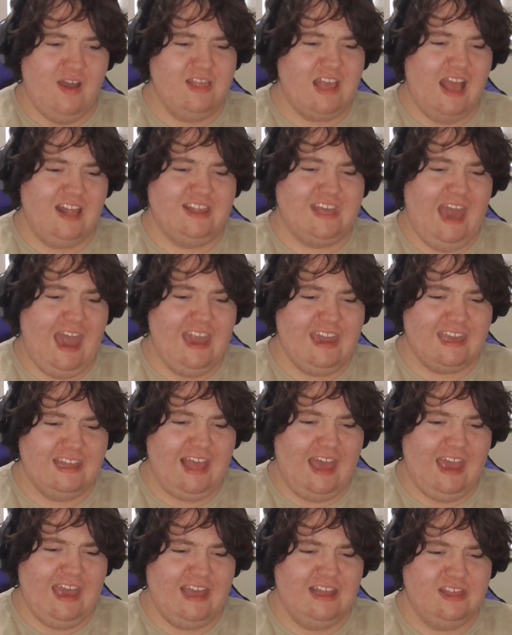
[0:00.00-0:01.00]
They're taking
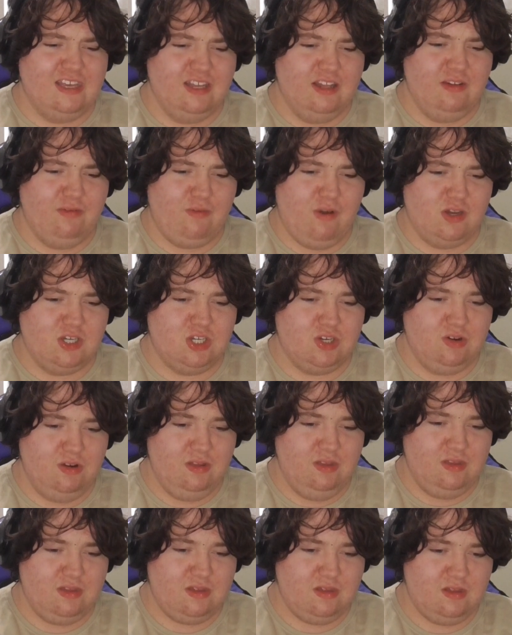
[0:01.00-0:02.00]
that into the
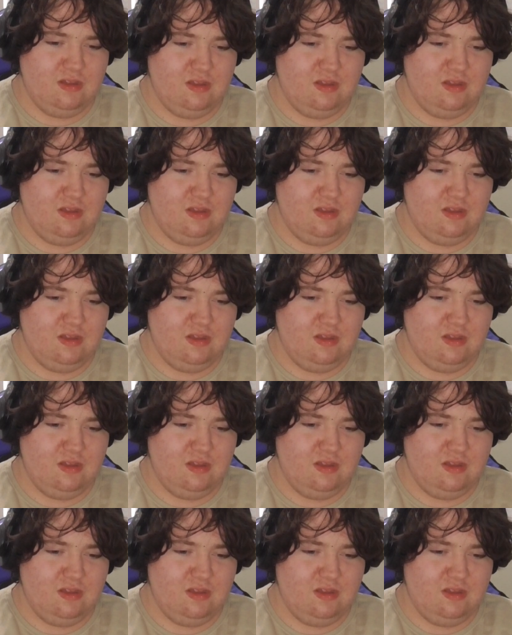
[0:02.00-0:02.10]
restaurant.